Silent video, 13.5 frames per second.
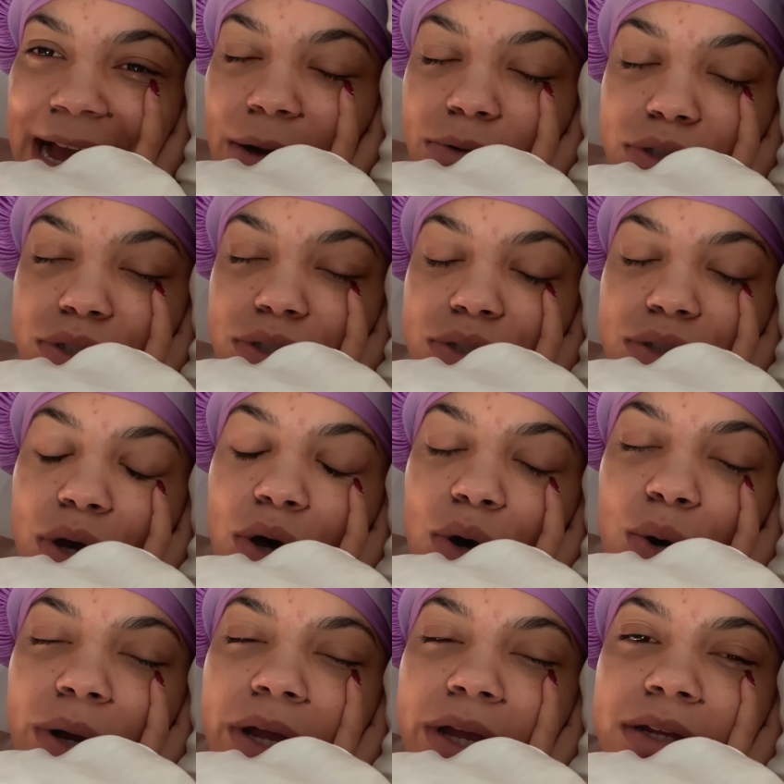I was
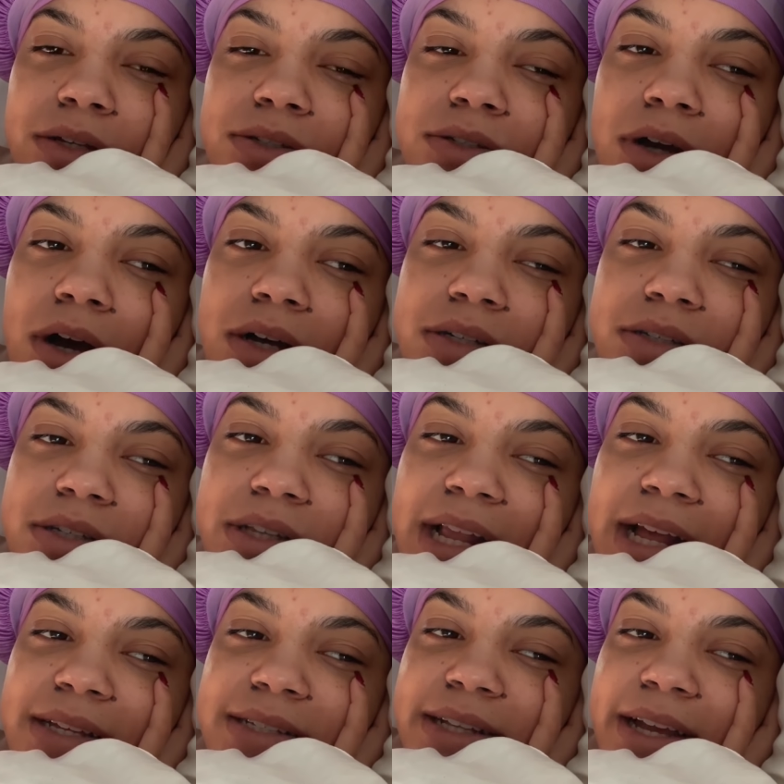so exhausted
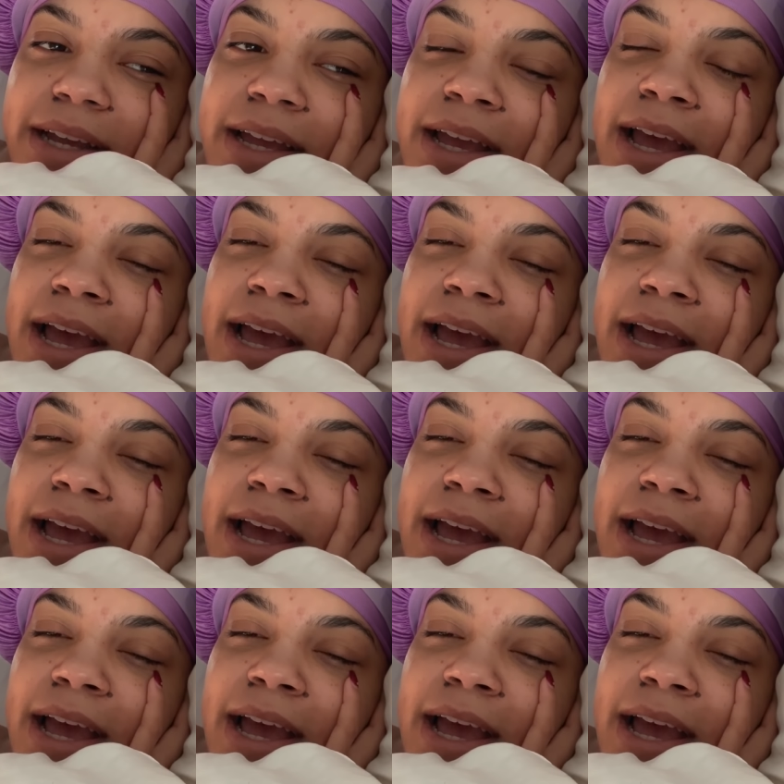last night.